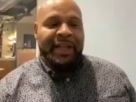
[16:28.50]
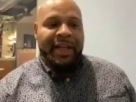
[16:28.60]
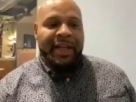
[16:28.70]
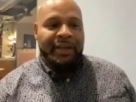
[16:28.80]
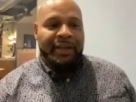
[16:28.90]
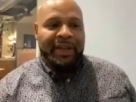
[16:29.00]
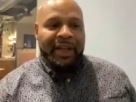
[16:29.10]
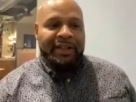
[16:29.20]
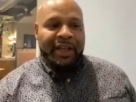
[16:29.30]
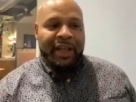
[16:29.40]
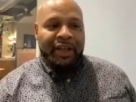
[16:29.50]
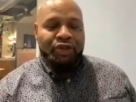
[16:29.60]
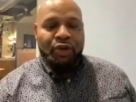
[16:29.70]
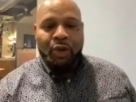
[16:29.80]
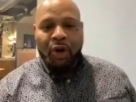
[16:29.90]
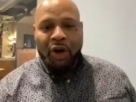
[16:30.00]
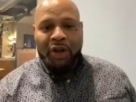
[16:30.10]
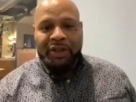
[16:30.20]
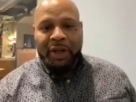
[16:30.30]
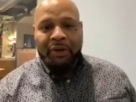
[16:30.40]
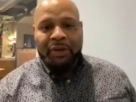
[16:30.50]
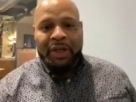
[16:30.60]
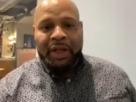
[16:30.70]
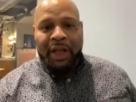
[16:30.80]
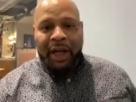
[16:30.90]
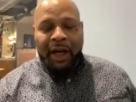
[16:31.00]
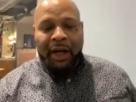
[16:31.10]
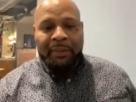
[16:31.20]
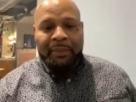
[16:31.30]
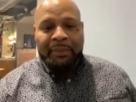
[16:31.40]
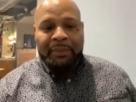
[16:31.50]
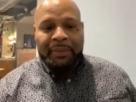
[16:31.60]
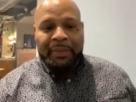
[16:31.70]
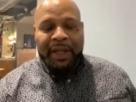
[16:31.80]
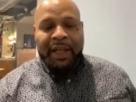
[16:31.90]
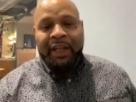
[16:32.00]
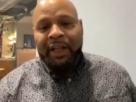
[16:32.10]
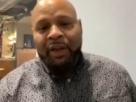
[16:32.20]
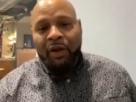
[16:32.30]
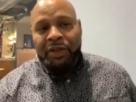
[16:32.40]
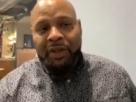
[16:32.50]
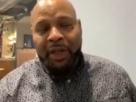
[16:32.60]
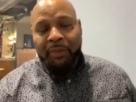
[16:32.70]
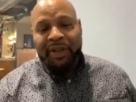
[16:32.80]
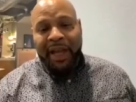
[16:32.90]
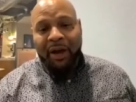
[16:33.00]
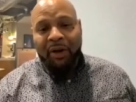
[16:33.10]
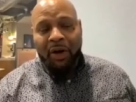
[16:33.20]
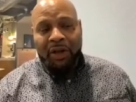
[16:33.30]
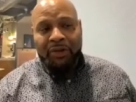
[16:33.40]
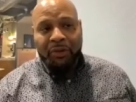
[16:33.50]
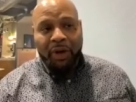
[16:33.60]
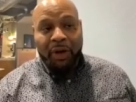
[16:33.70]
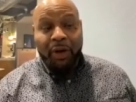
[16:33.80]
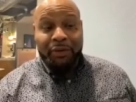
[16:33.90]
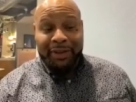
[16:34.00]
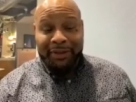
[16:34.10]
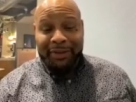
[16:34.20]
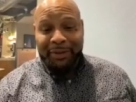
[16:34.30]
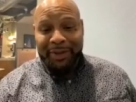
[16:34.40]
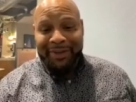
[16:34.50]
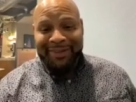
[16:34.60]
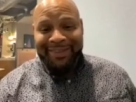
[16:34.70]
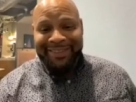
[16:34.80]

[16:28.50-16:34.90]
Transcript: They control costs. So, and also they bring down costs for hopefully the student.